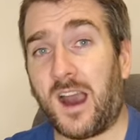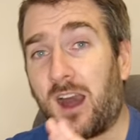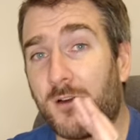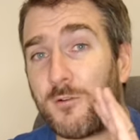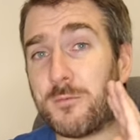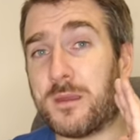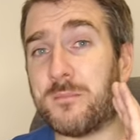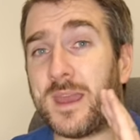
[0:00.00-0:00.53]
I
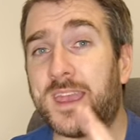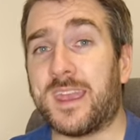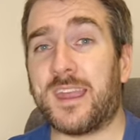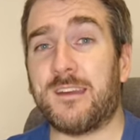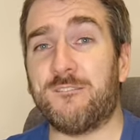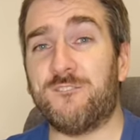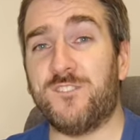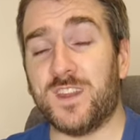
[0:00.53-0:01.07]
will be
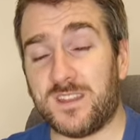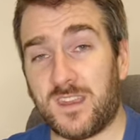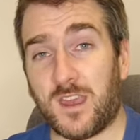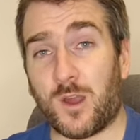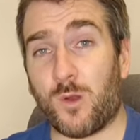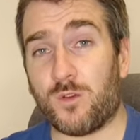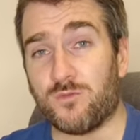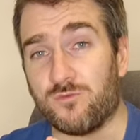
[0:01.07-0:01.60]
making a
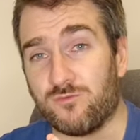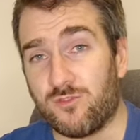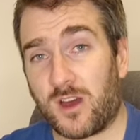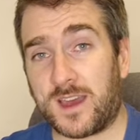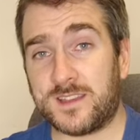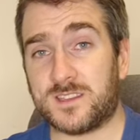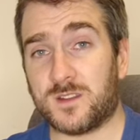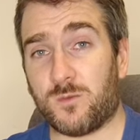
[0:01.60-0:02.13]
video
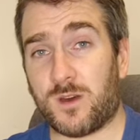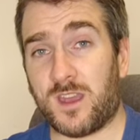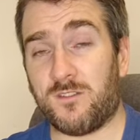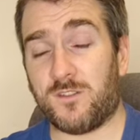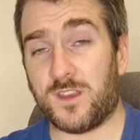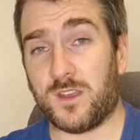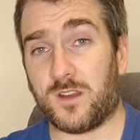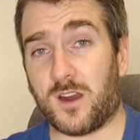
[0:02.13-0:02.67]
right away
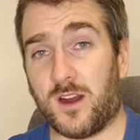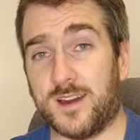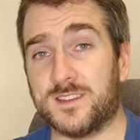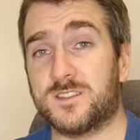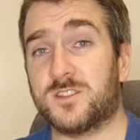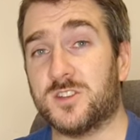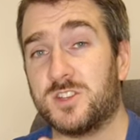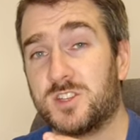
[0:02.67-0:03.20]
for you
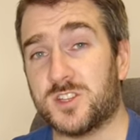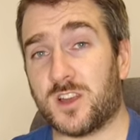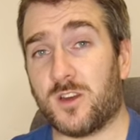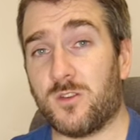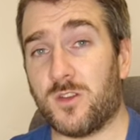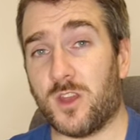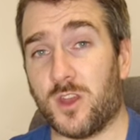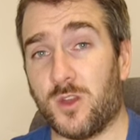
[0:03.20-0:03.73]
guys to show
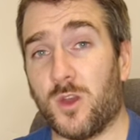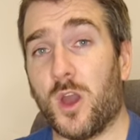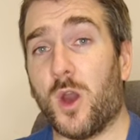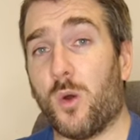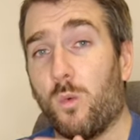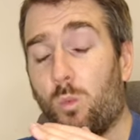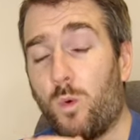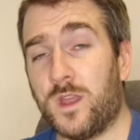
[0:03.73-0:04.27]
you
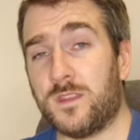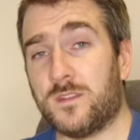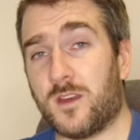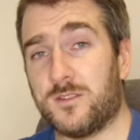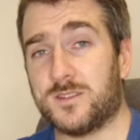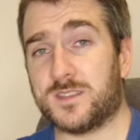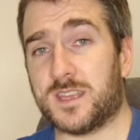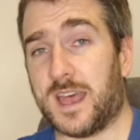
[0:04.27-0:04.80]

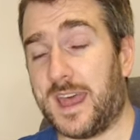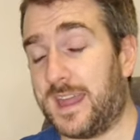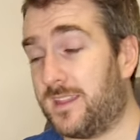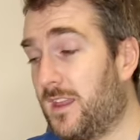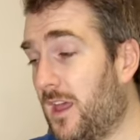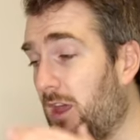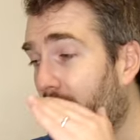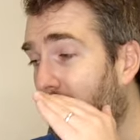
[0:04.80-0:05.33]
Windows 10